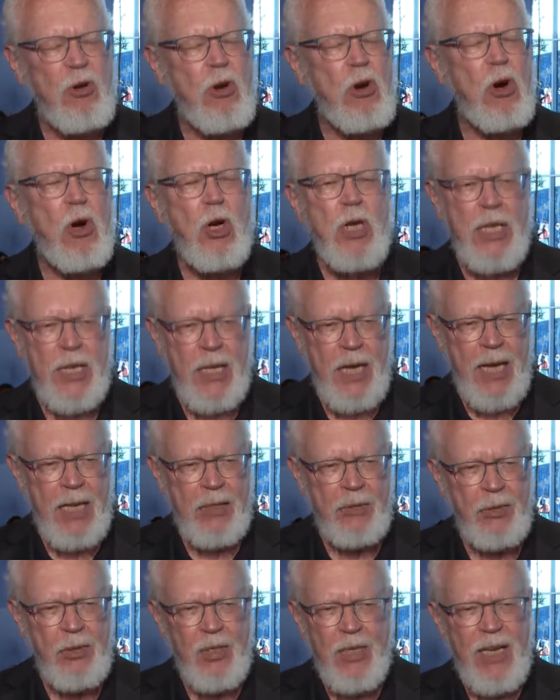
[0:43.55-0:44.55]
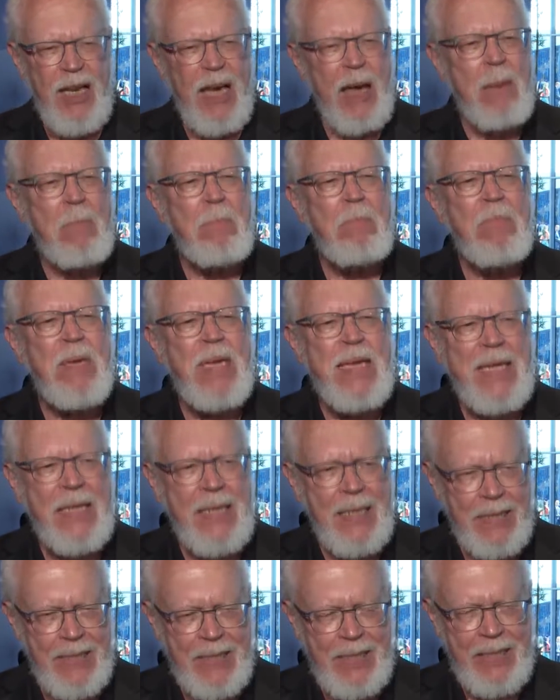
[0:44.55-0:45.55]
cooking us
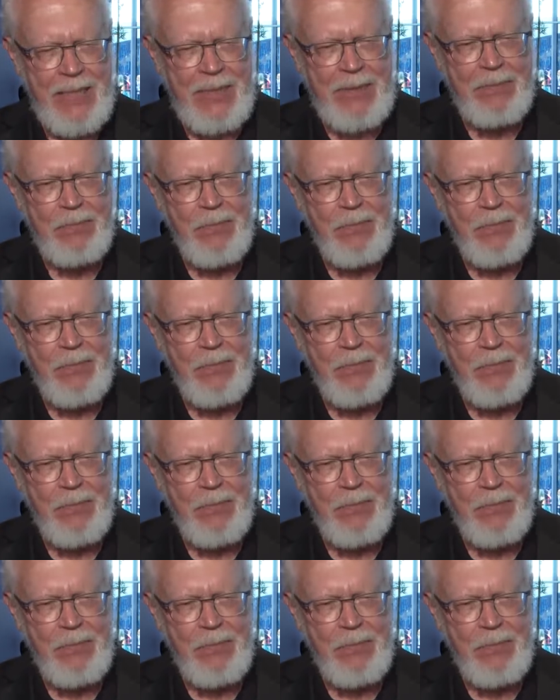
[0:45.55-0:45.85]
immediately.